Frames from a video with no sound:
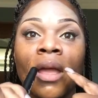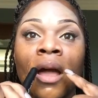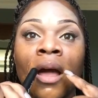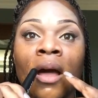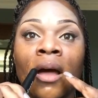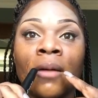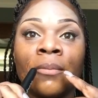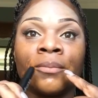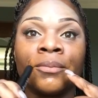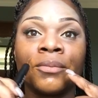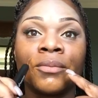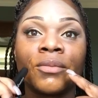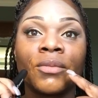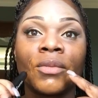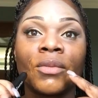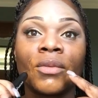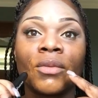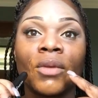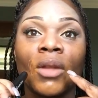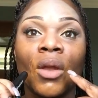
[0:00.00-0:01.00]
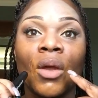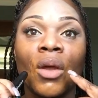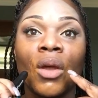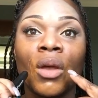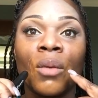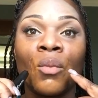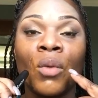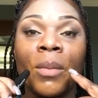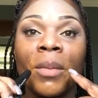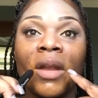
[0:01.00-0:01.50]

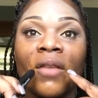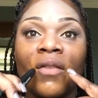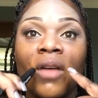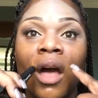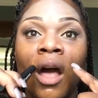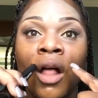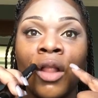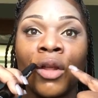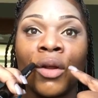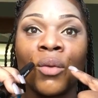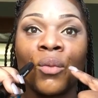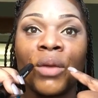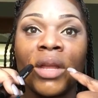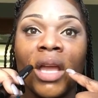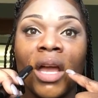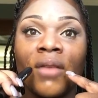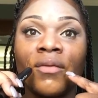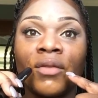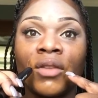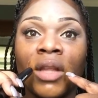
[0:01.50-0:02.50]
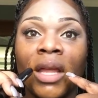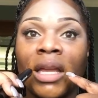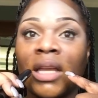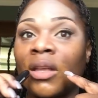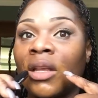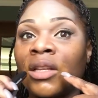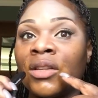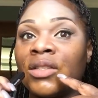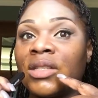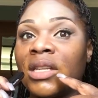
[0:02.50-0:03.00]
Women of color, we have,
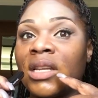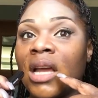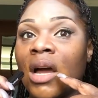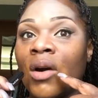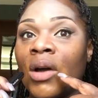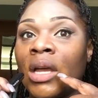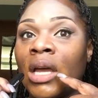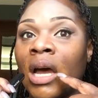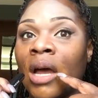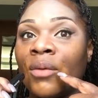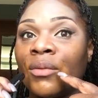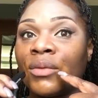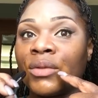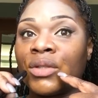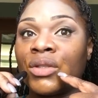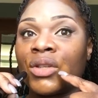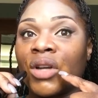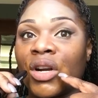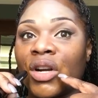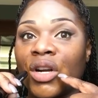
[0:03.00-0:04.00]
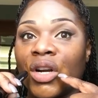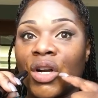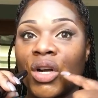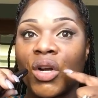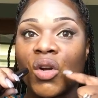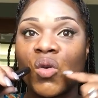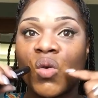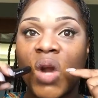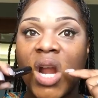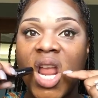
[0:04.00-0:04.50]
like, you see how I was
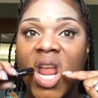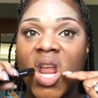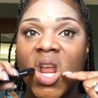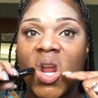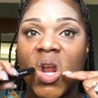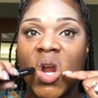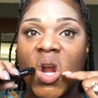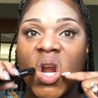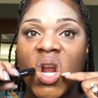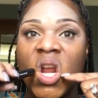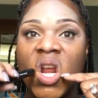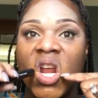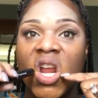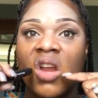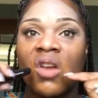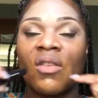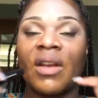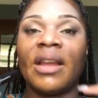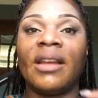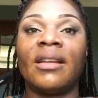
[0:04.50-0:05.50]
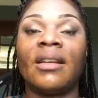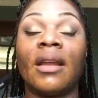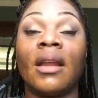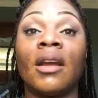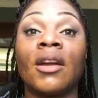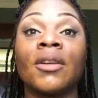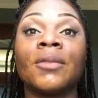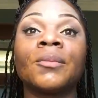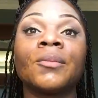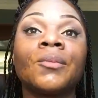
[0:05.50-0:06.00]
darker right in
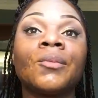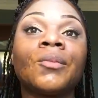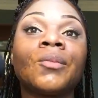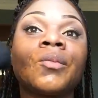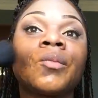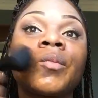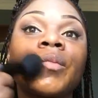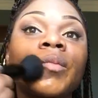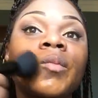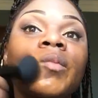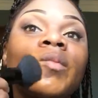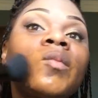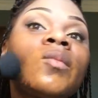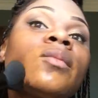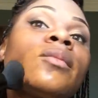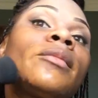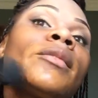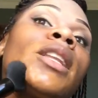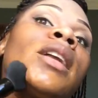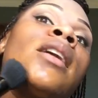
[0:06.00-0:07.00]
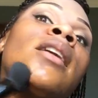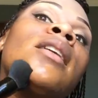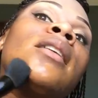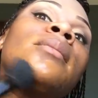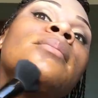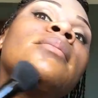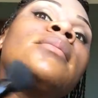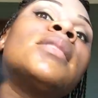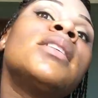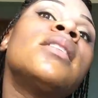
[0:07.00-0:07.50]
there?
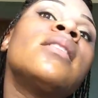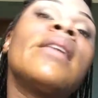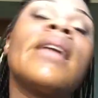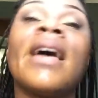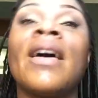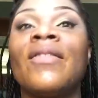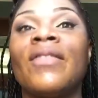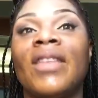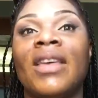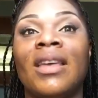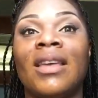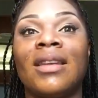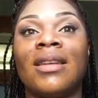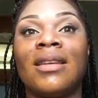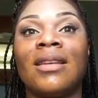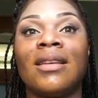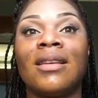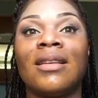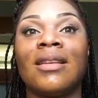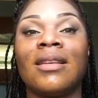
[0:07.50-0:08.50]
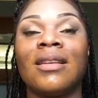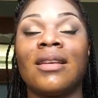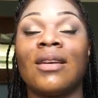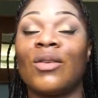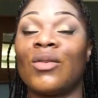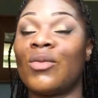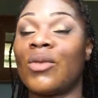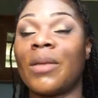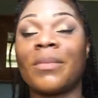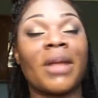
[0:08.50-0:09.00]
And then,
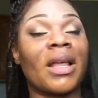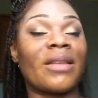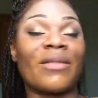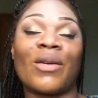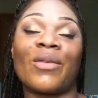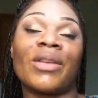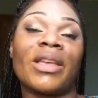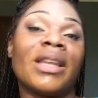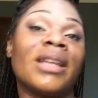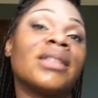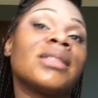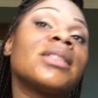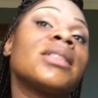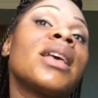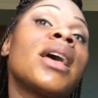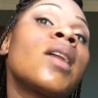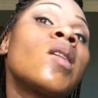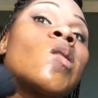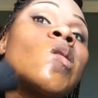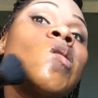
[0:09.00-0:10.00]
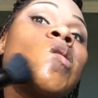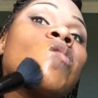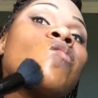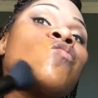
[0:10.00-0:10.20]
oh, I'm not even gonna get into that.